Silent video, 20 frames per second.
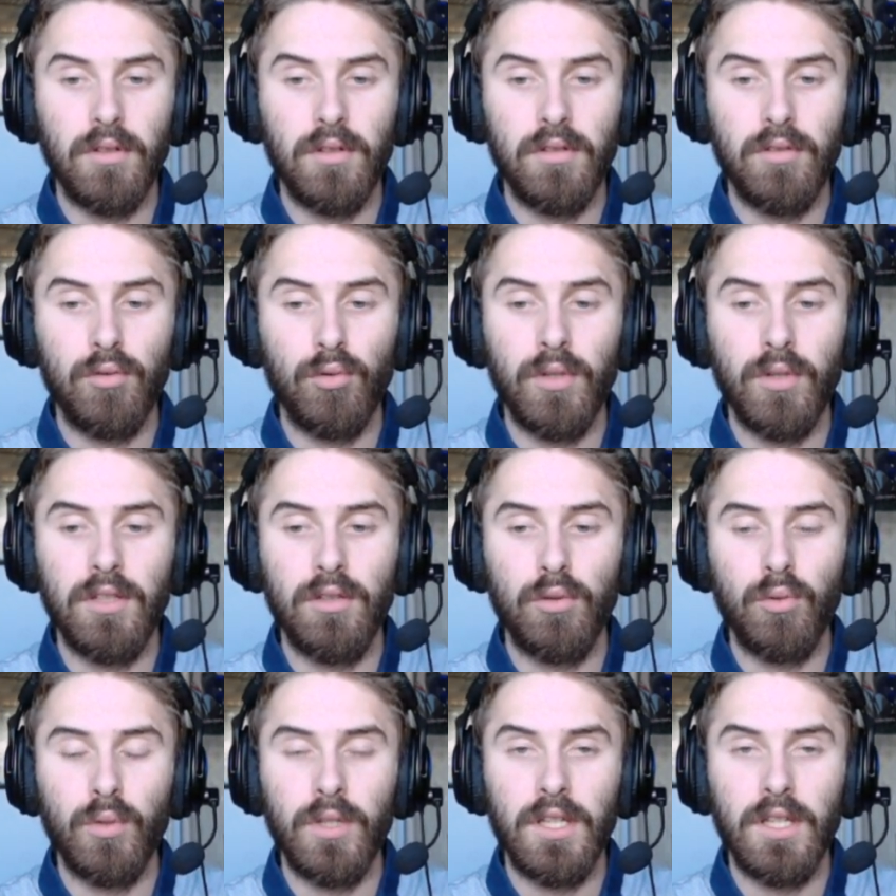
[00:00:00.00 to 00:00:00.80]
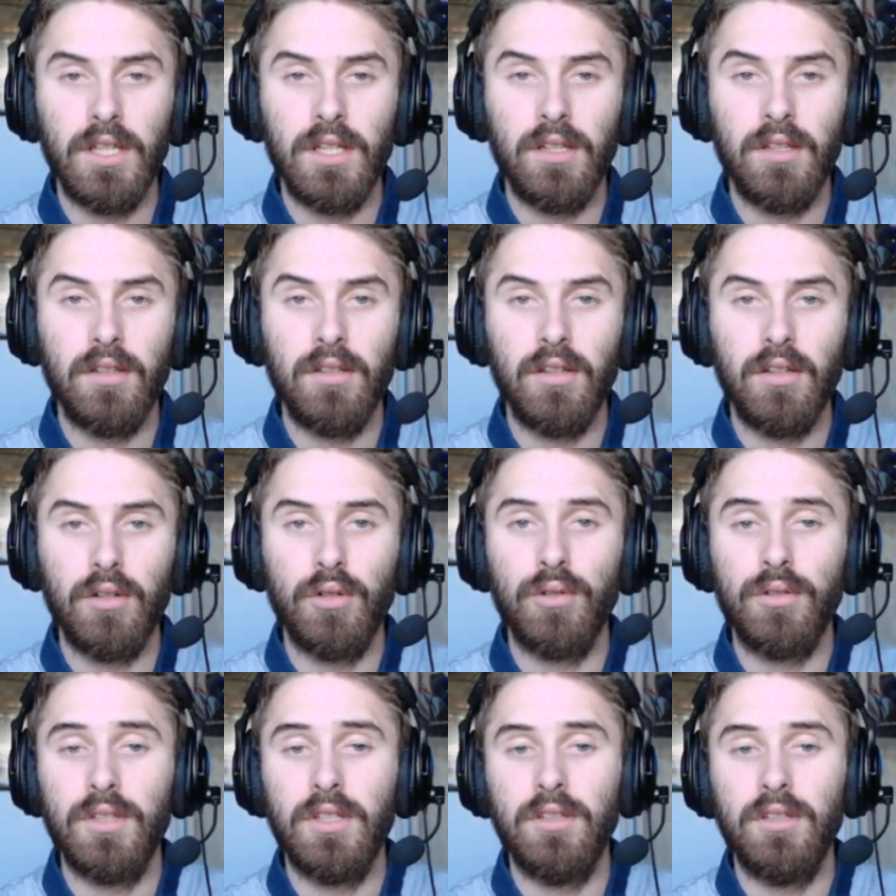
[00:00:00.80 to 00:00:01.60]
during the weekend
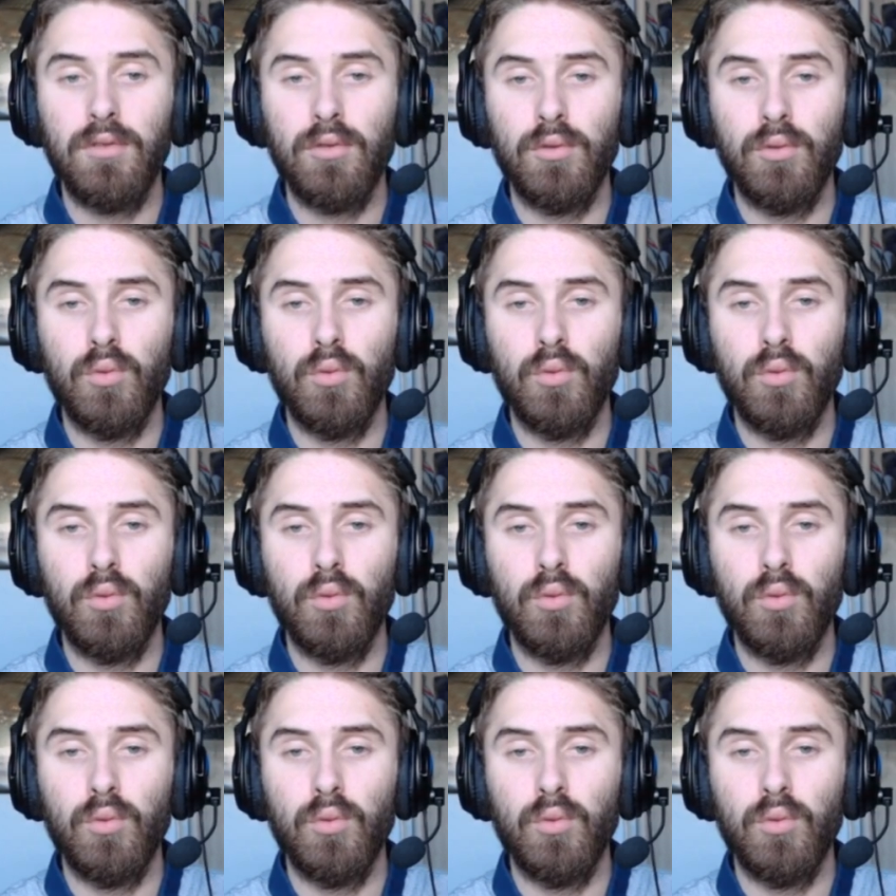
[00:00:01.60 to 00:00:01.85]
according to